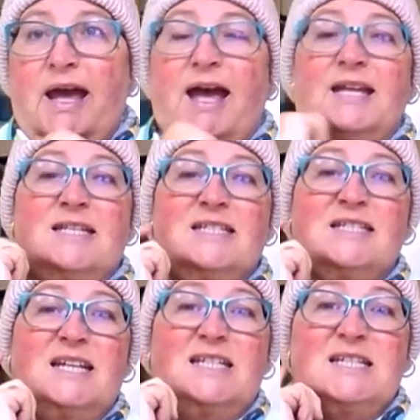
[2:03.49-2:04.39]

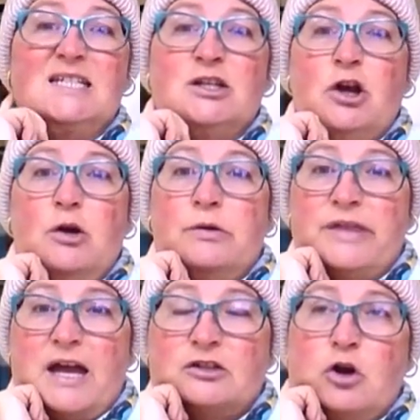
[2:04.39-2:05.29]
it didn't go
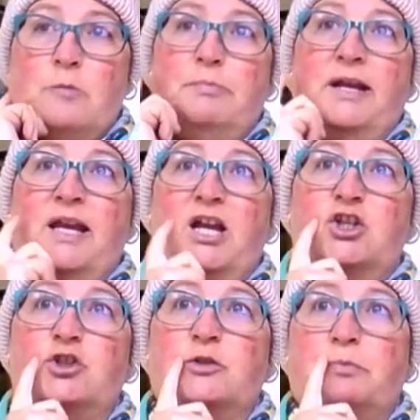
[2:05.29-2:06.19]
without
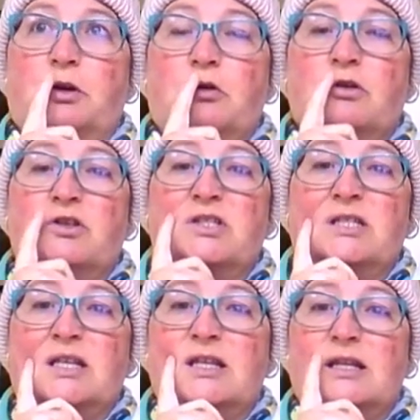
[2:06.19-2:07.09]
complications
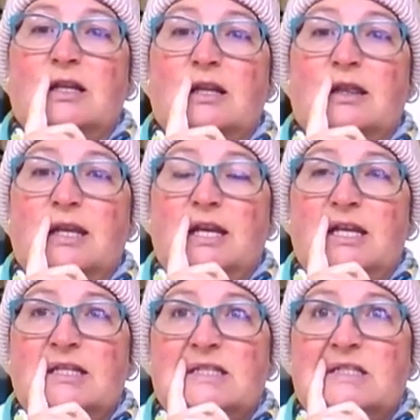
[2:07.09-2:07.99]
because
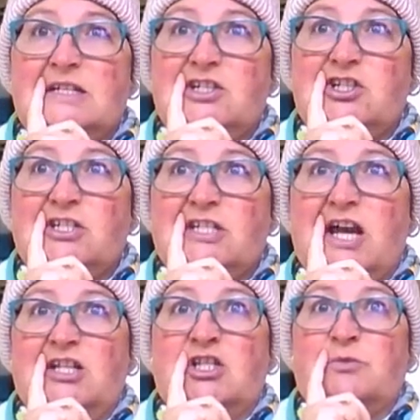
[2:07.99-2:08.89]
the stitches
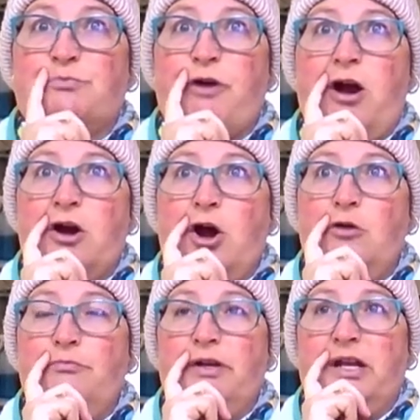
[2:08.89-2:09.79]
had sprung
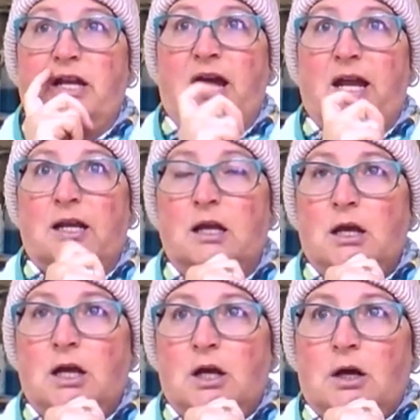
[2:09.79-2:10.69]
open again,
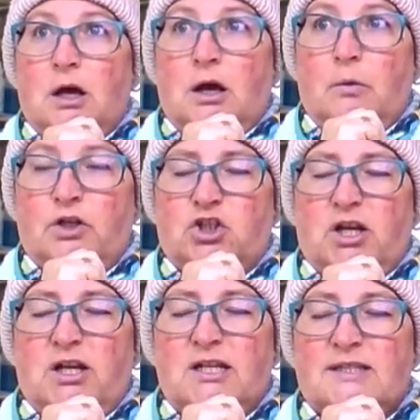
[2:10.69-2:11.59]
which
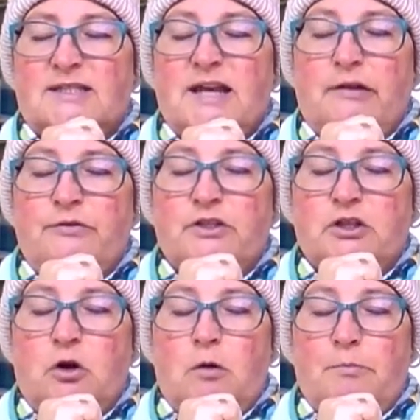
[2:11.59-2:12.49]
in itself is
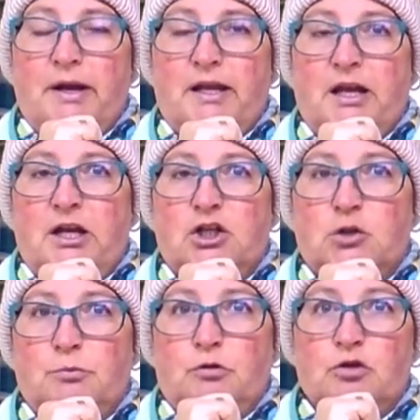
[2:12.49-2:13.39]
a
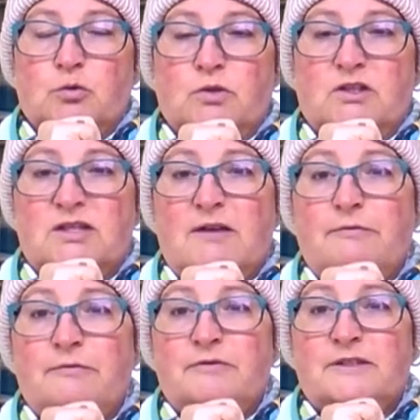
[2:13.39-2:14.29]
complication because with
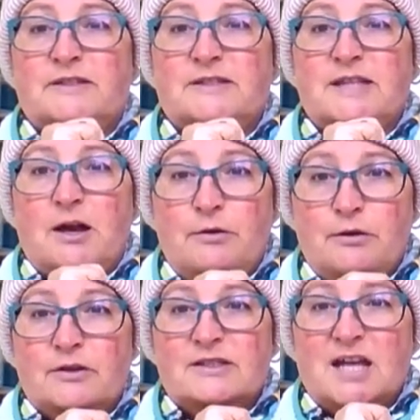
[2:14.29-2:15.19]

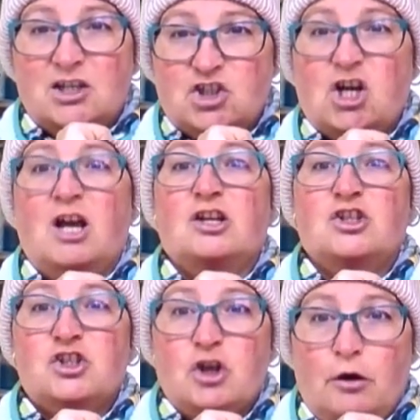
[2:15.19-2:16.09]
such
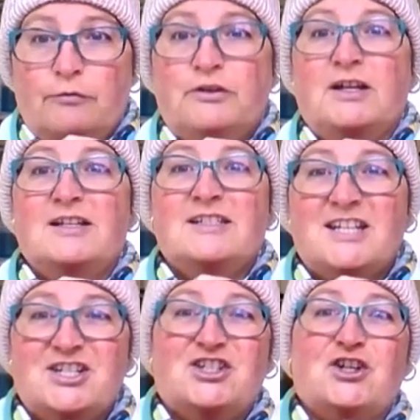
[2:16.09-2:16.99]
soft
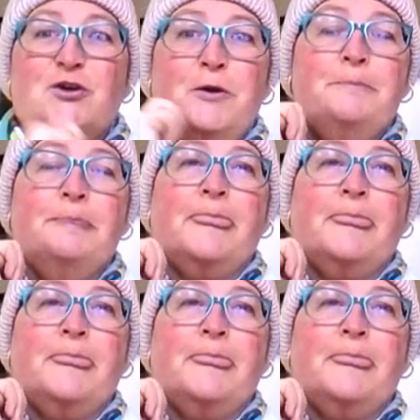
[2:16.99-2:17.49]
tissue,